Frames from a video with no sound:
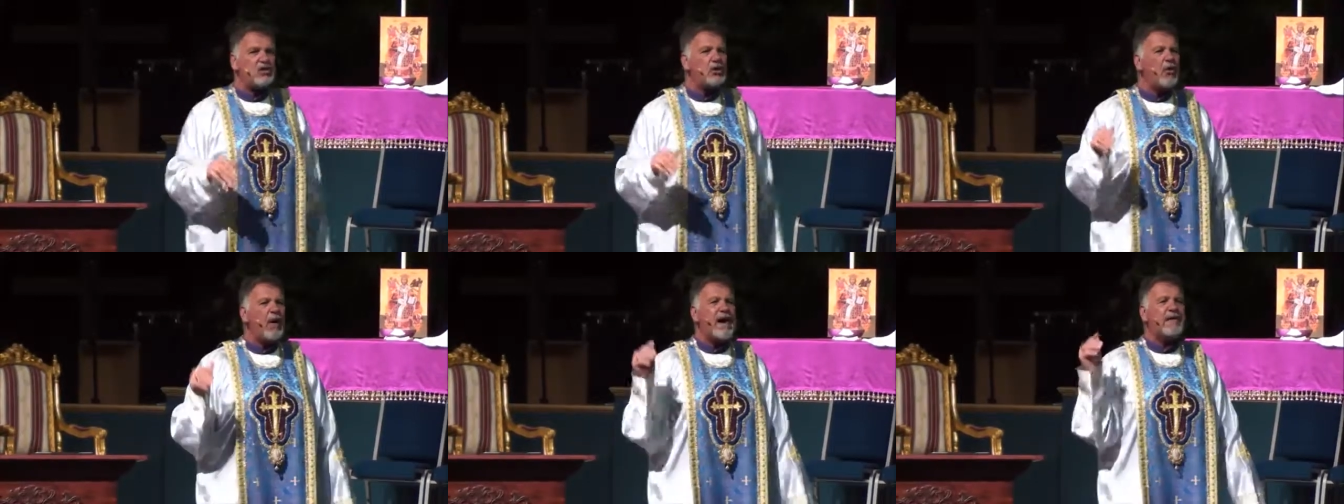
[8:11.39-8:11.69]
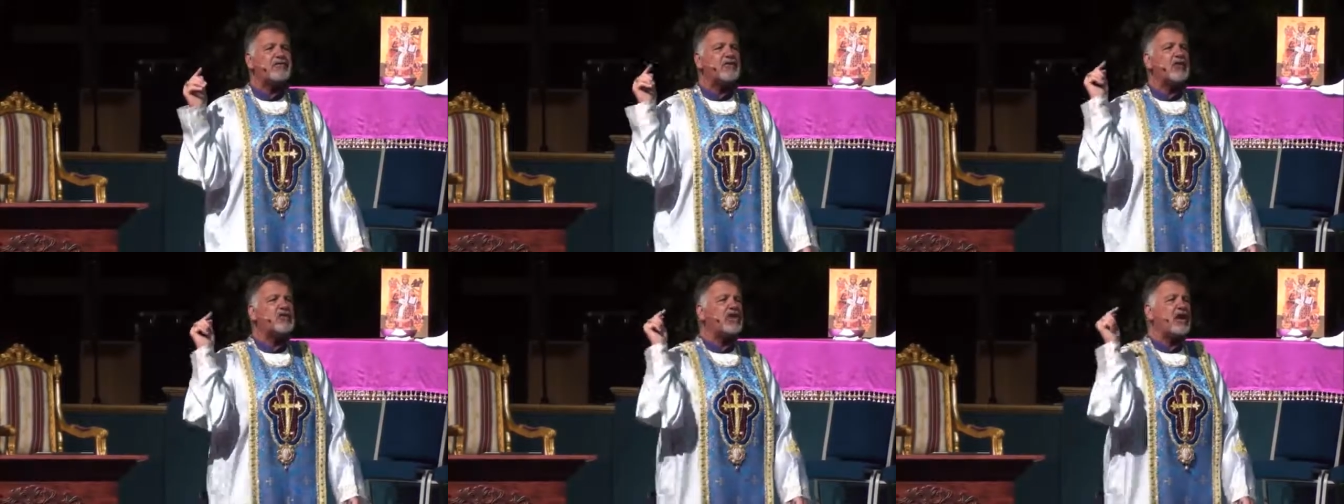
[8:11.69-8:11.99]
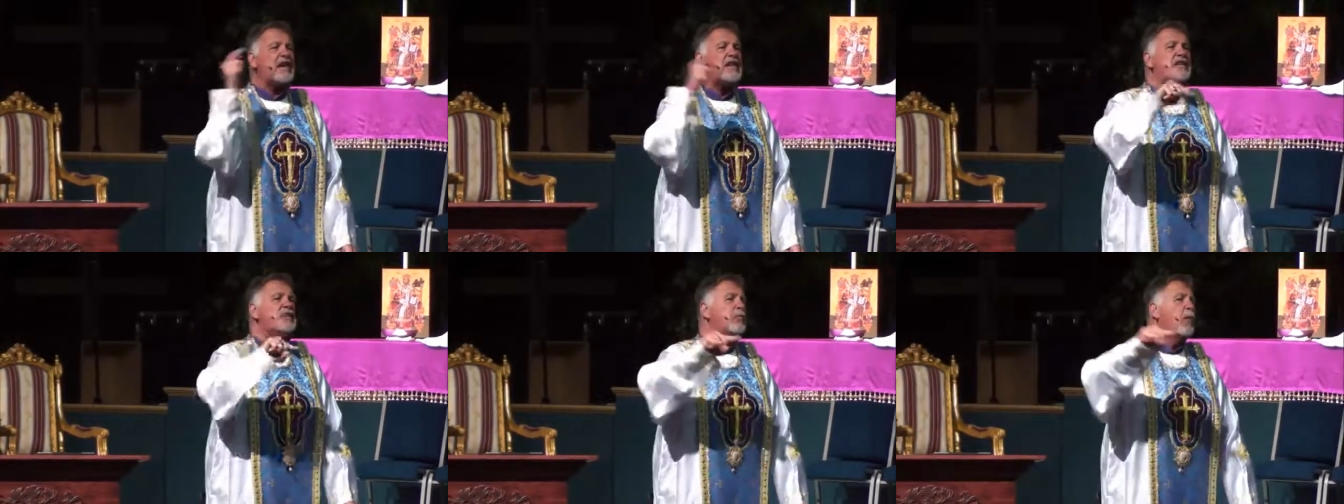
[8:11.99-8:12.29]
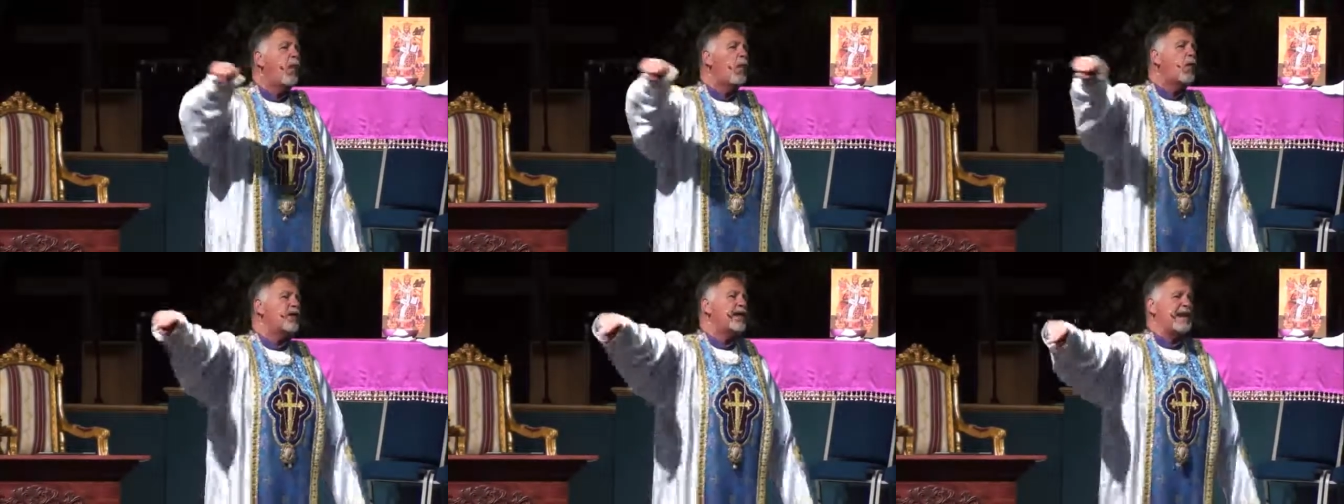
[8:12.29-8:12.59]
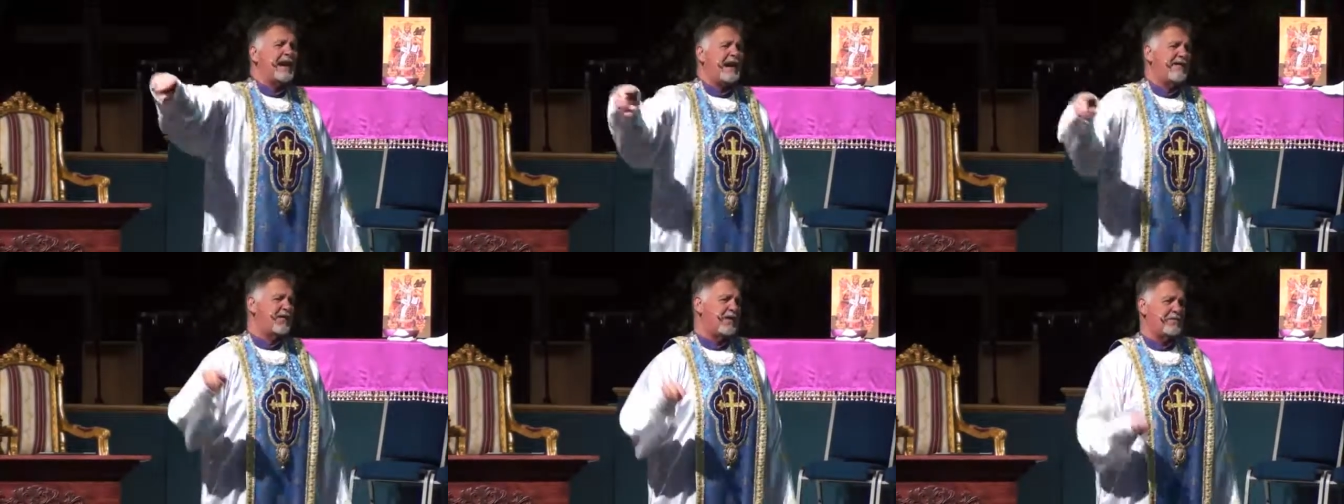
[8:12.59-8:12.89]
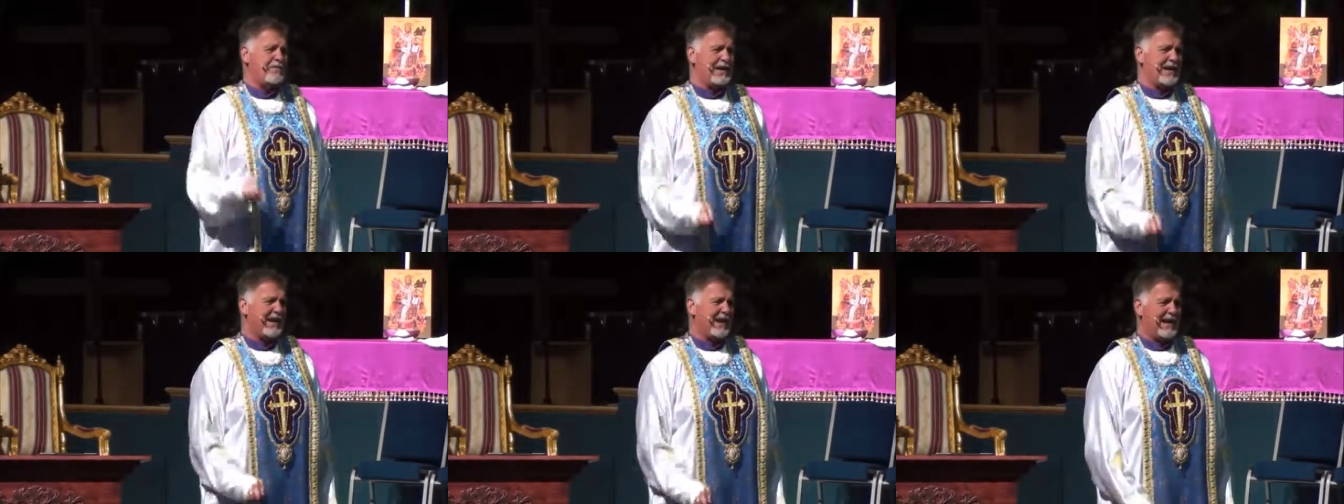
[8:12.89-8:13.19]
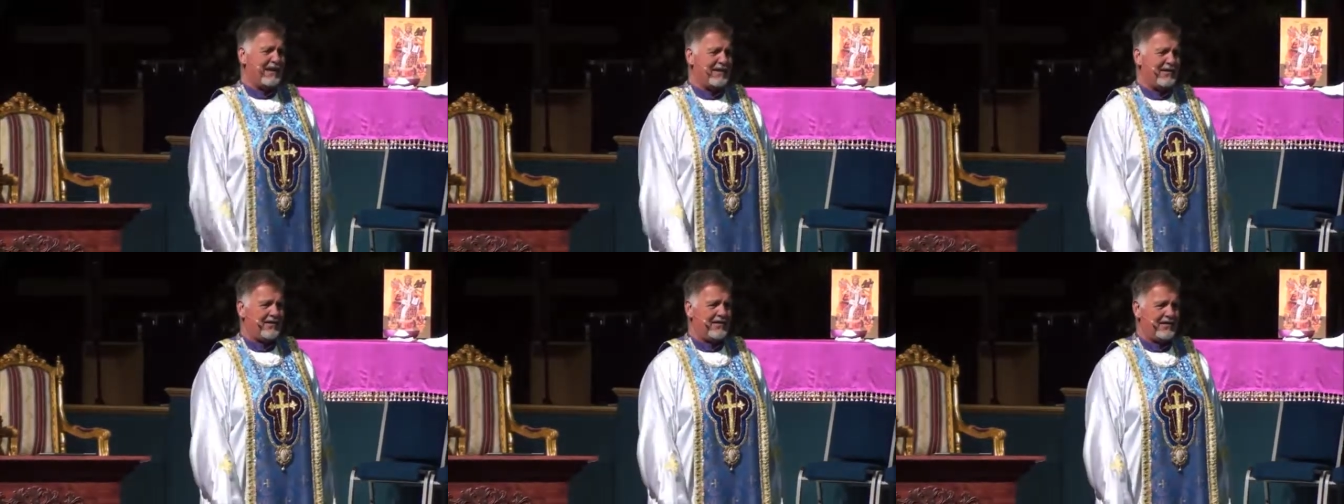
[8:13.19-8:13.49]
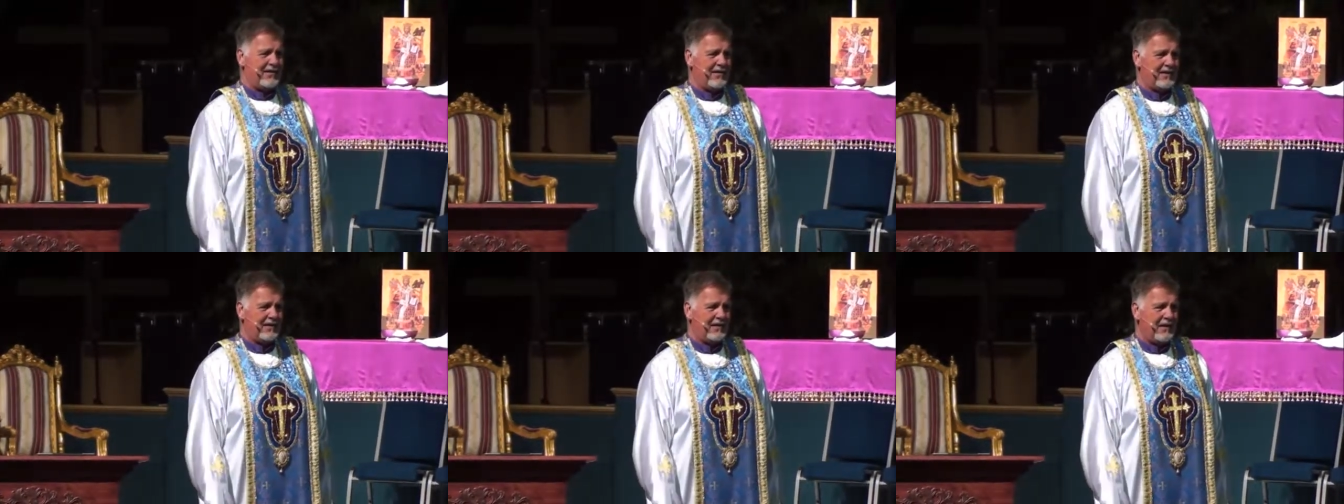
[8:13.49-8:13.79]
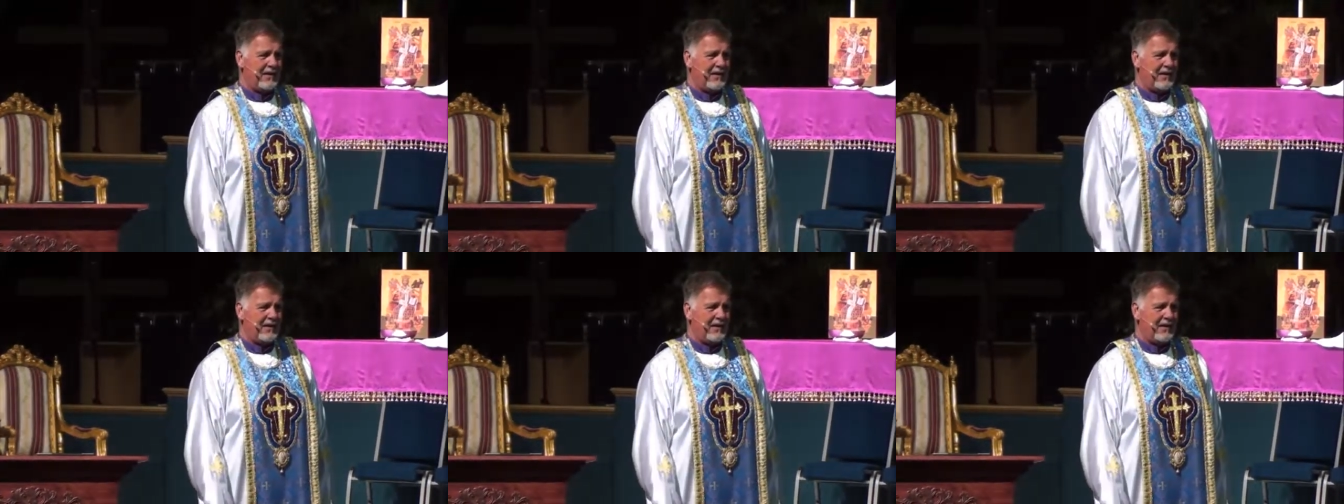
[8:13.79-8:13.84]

You have to change more than everybody else.